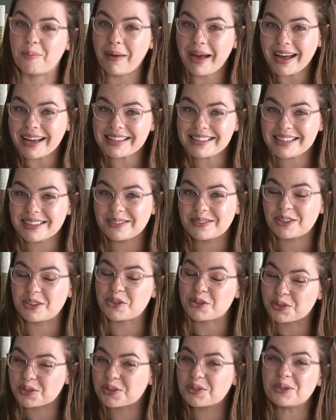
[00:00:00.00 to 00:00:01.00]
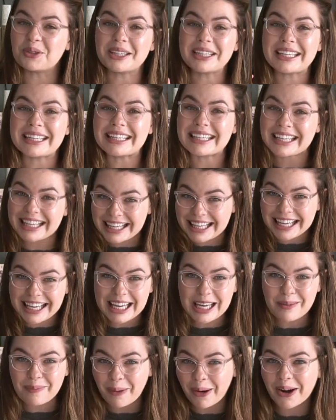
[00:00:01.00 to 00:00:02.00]
But the truly
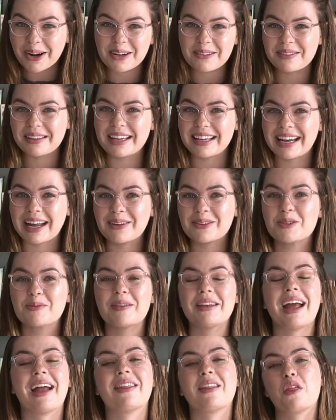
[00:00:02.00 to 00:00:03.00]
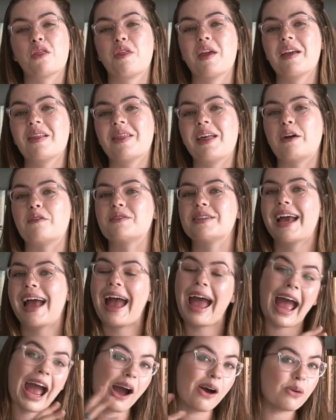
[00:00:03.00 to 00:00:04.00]
key part of the announcement and the thing left
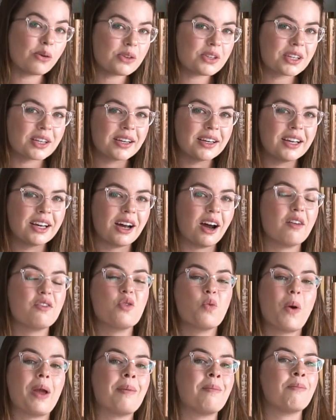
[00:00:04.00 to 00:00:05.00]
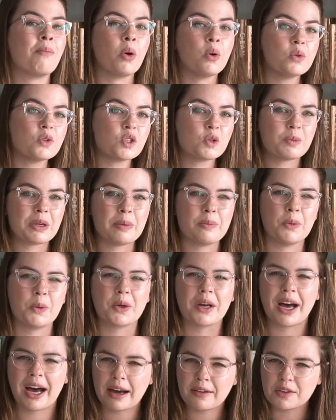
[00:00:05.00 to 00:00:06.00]
out of the way most
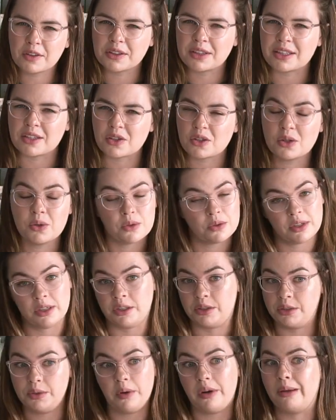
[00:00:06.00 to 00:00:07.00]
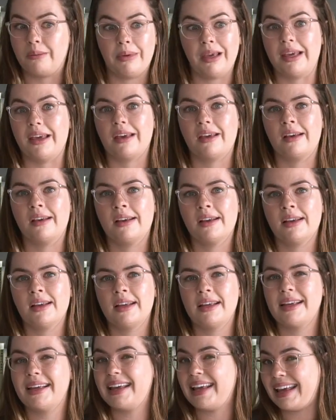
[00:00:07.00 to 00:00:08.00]
people covered this news, including me,
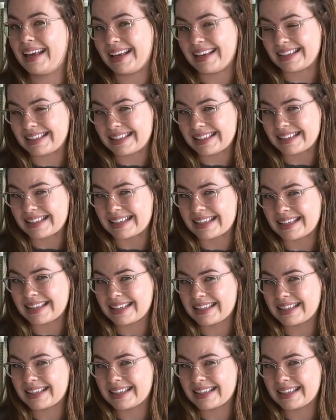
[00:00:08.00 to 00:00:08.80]
is...